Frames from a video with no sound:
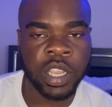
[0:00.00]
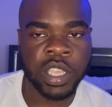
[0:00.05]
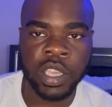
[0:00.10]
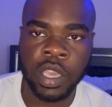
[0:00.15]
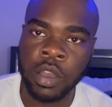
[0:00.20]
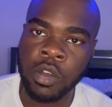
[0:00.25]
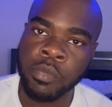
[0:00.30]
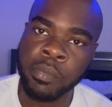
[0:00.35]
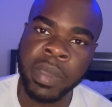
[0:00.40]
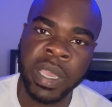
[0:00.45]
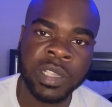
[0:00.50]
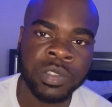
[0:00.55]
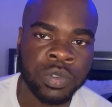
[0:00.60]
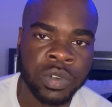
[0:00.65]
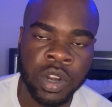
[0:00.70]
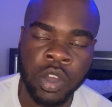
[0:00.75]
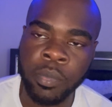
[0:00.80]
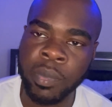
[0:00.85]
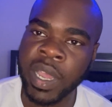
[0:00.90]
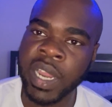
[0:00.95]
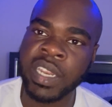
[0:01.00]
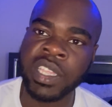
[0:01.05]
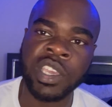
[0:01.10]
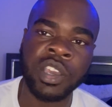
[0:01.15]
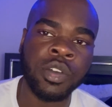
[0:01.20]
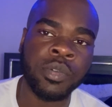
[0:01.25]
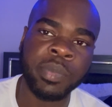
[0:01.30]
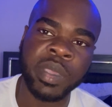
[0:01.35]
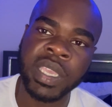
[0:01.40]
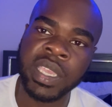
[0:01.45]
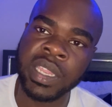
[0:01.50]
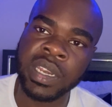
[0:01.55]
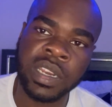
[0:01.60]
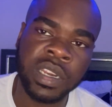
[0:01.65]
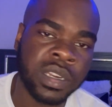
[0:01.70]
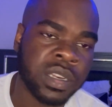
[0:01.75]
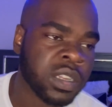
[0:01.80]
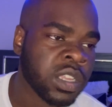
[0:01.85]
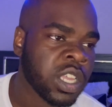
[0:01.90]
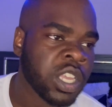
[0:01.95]
You don't mess with nobody. You don't be
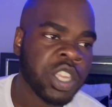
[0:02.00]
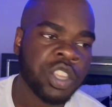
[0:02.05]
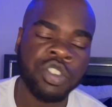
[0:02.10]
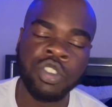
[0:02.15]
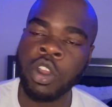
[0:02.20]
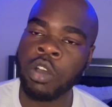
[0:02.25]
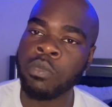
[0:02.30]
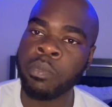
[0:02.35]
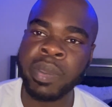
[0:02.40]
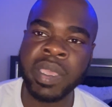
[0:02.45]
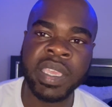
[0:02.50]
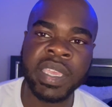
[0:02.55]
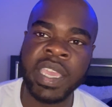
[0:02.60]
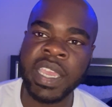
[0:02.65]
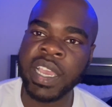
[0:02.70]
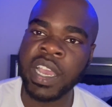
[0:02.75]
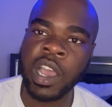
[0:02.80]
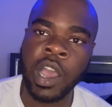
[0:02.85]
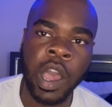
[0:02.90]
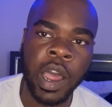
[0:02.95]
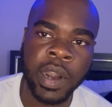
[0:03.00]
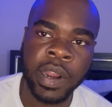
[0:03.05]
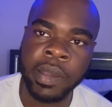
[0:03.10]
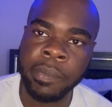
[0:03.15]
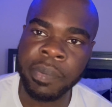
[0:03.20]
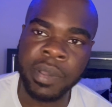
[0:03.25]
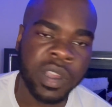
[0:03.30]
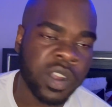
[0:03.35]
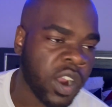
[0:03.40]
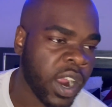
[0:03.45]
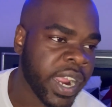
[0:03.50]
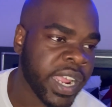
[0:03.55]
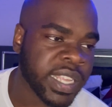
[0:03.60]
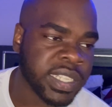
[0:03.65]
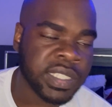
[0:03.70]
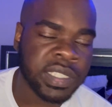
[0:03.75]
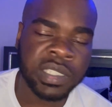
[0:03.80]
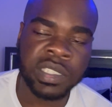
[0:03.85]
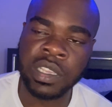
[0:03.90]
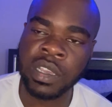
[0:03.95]
getting, you don't be getting caught up in
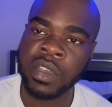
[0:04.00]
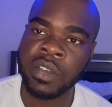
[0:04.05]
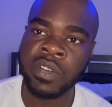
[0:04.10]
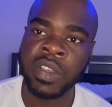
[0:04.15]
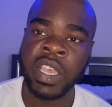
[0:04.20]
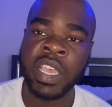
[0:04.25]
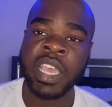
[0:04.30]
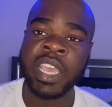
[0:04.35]
crazy stuff.